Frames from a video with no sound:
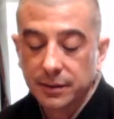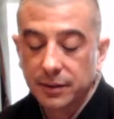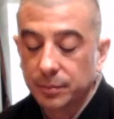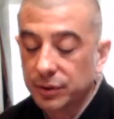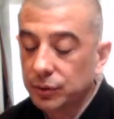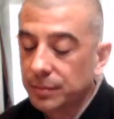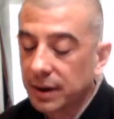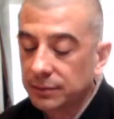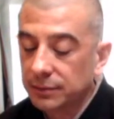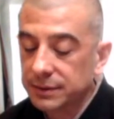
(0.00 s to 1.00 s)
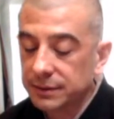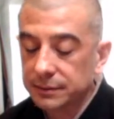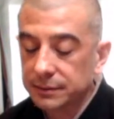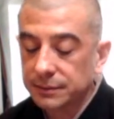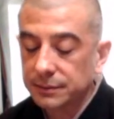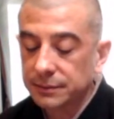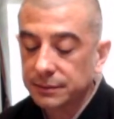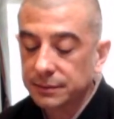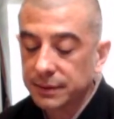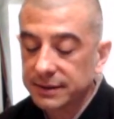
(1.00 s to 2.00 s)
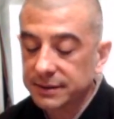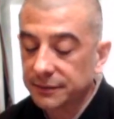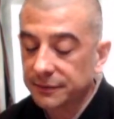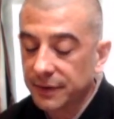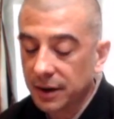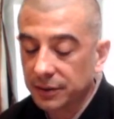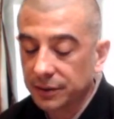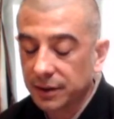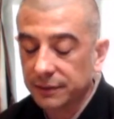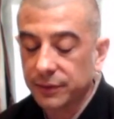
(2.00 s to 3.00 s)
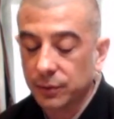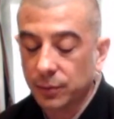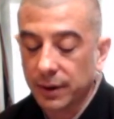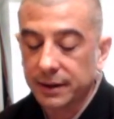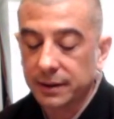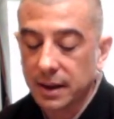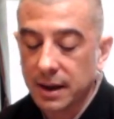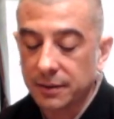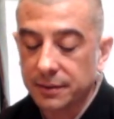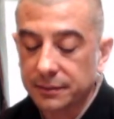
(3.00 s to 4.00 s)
"The blue mountain is the father of the white cloud.